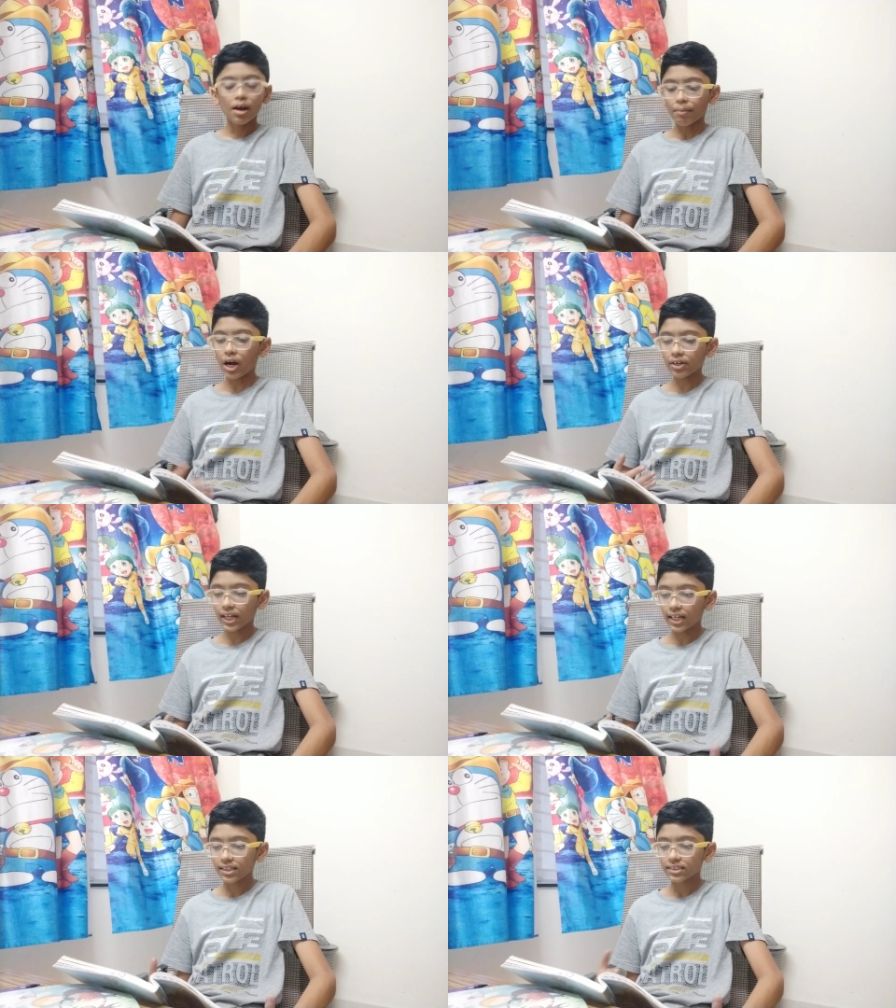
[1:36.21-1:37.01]

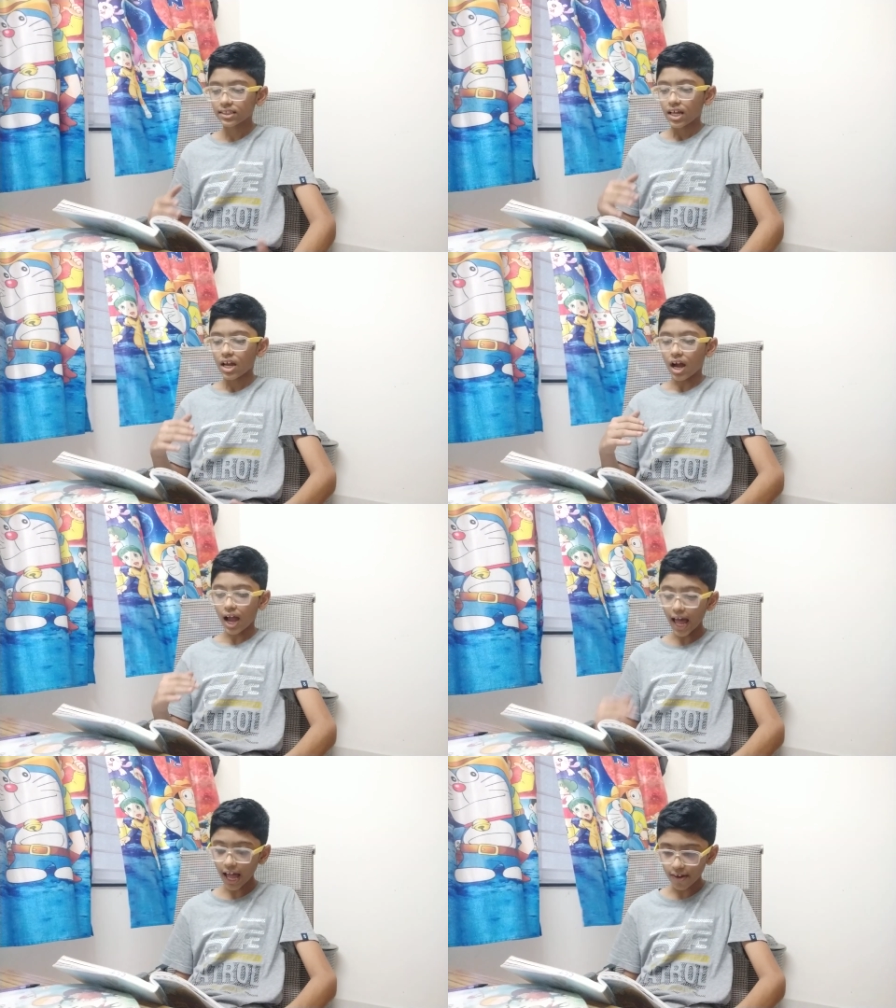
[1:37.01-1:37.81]
Mountains
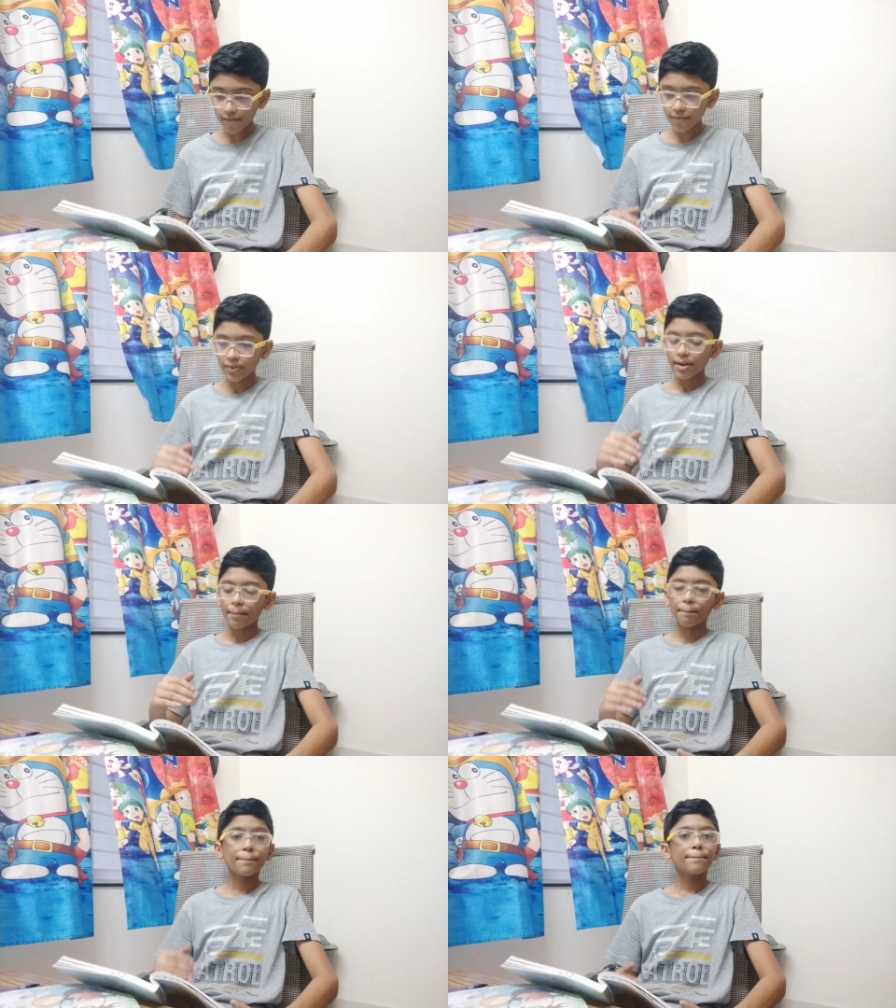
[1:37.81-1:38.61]
have
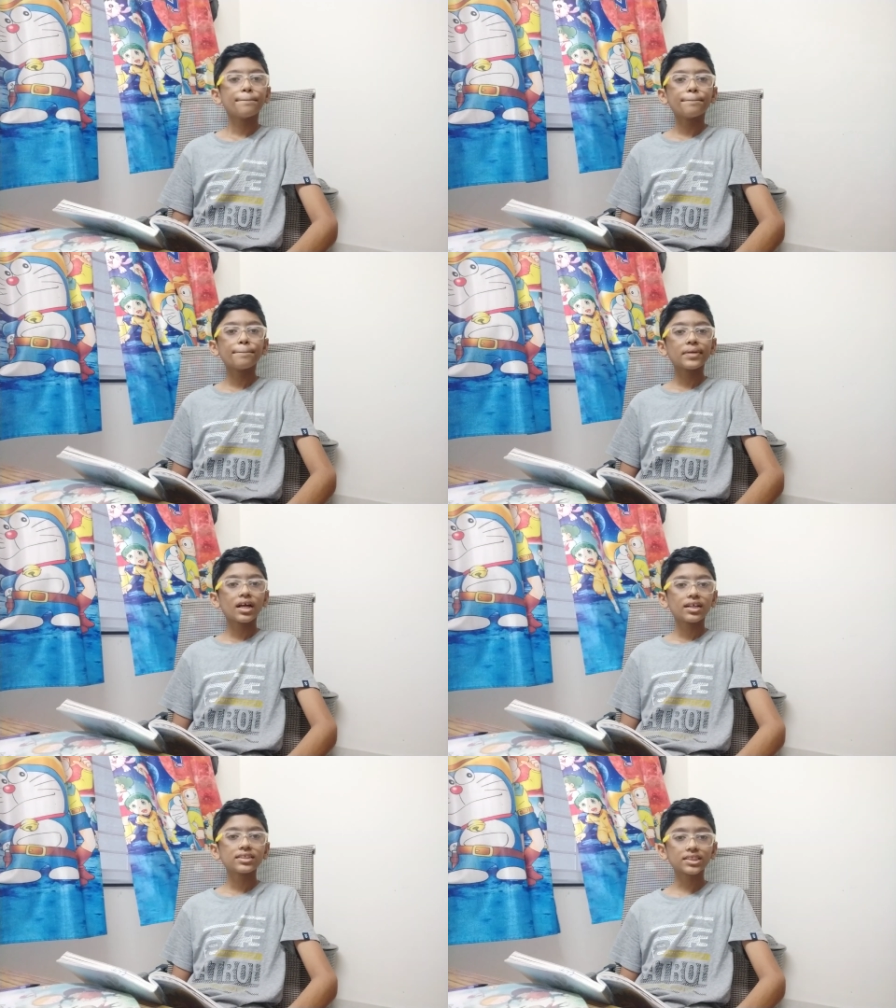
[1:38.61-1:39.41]

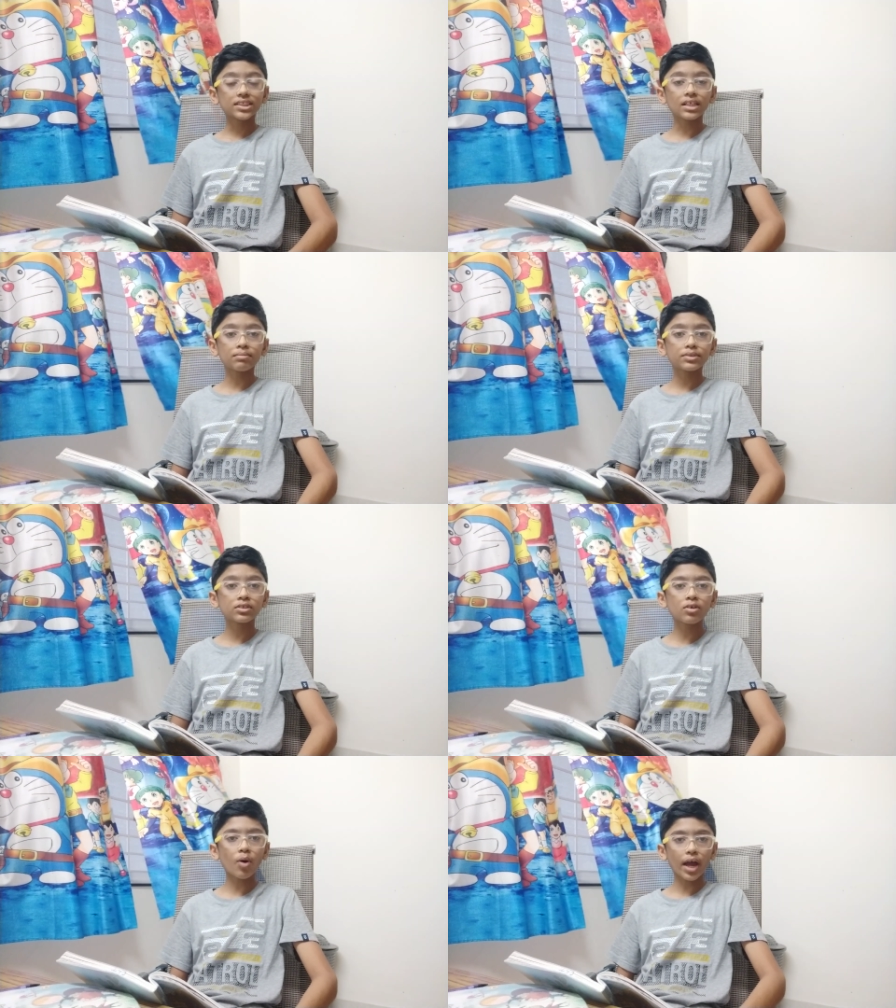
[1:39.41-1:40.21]
some
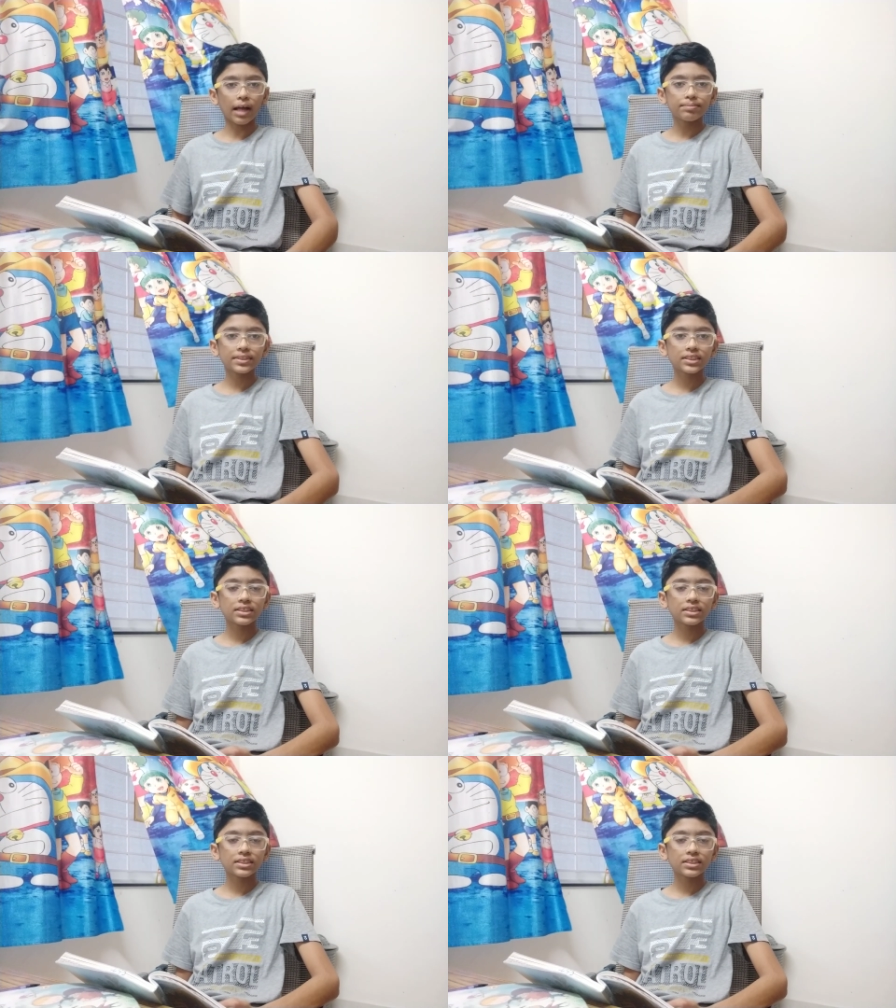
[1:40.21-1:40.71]
snow caps